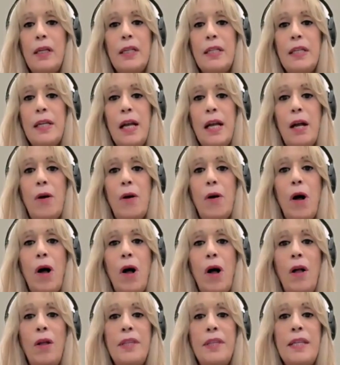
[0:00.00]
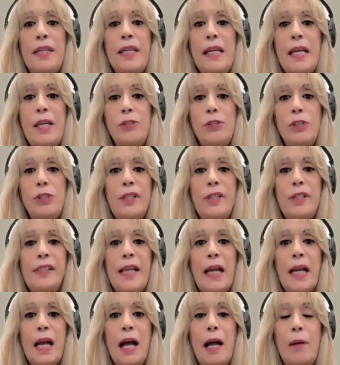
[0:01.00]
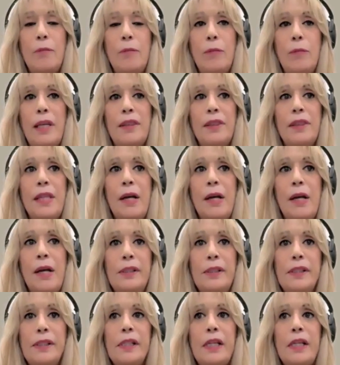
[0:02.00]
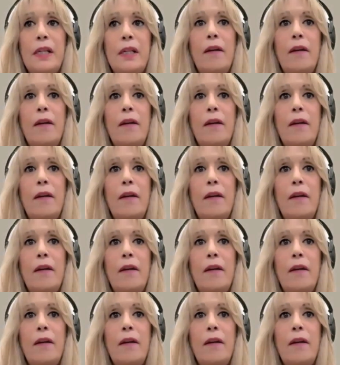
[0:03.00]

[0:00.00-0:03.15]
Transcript: All the issues that come with those